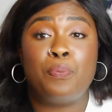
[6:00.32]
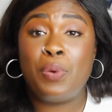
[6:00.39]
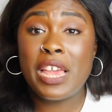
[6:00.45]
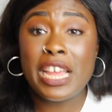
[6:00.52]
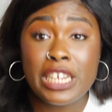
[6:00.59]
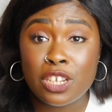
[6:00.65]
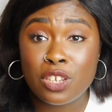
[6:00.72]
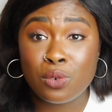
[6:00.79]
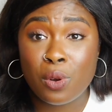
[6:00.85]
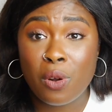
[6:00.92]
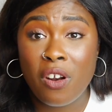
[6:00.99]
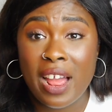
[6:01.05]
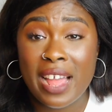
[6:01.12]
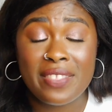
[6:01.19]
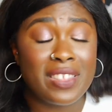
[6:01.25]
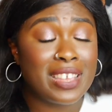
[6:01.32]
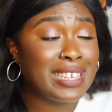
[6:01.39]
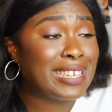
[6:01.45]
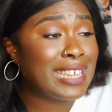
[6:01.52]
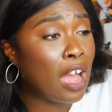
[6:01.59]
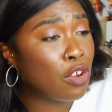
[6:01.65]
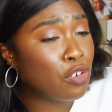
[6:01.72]
the pigeons were crying, the
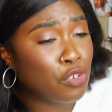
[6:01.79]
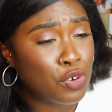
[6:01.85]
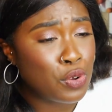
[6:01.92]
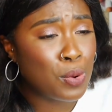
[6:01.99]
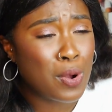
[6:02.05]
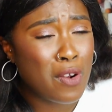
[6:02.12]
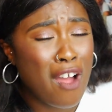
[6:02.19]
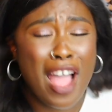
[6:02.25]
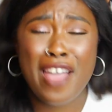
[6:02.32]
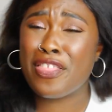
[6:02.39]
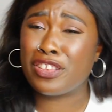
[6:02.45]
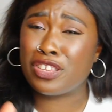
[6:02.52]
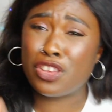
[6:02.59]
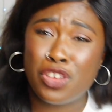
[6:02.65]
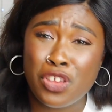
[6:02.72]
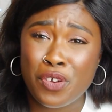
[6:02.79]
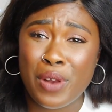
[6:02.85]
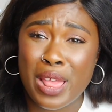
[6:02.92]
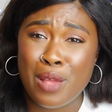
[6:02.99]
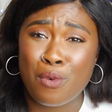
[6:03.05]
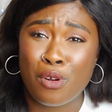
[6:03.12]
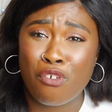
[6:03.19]
sound crew were crying, the
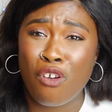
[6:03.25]
security were